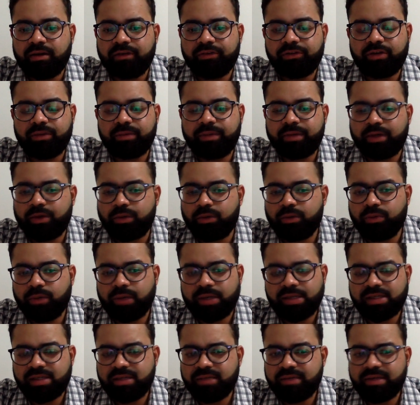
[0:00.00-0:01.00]
from around
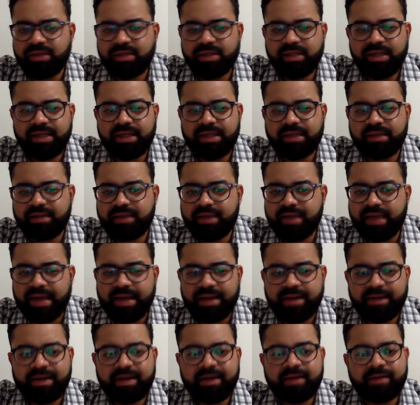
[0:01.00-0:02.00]
170 and they
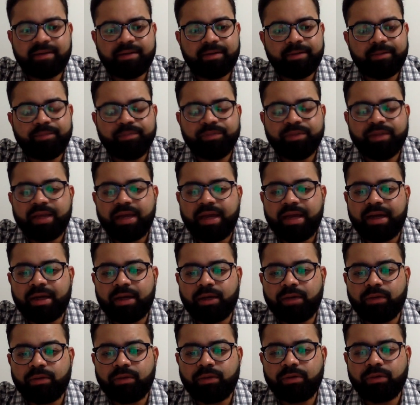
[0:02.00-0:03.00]
end at
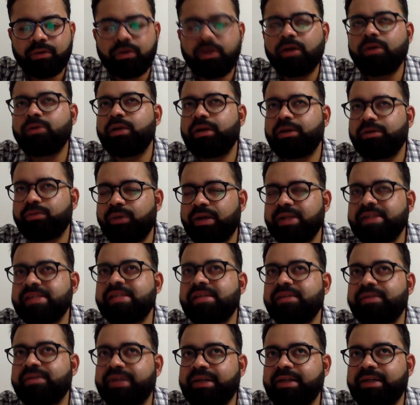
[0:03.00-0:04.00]
around, not at
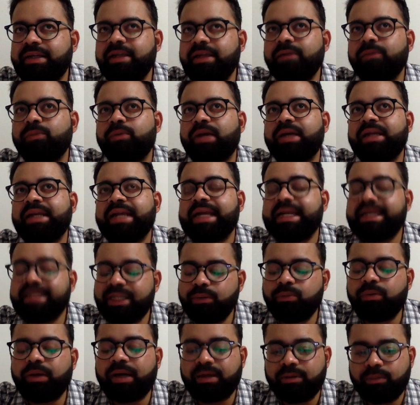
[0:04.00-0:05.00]
170,
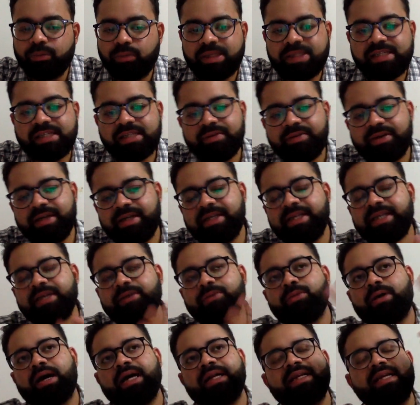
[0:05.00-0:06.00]
181.
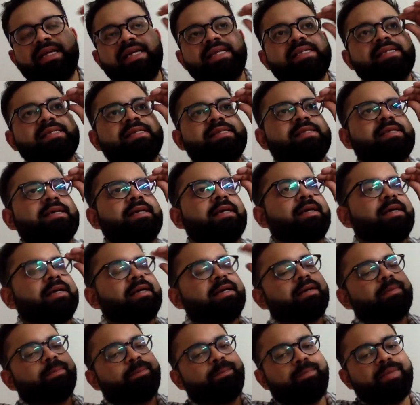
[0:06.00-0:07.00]
171 is
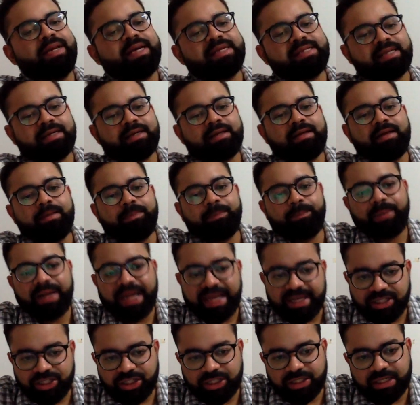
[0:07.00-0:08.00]
basically
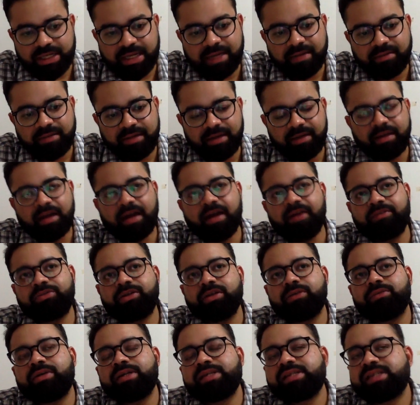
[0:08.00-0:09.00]
pledge, and then after
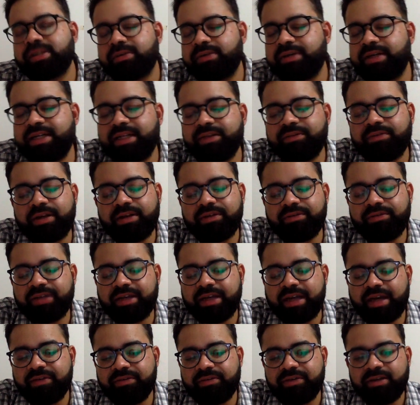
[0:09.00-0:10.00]
171 we
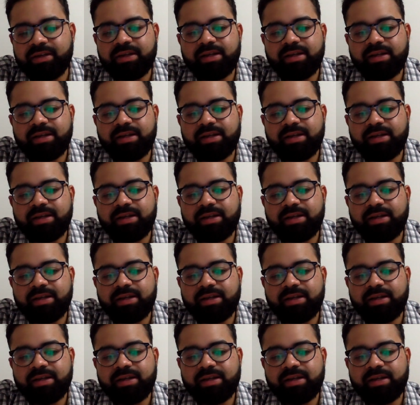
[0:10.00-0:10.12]
have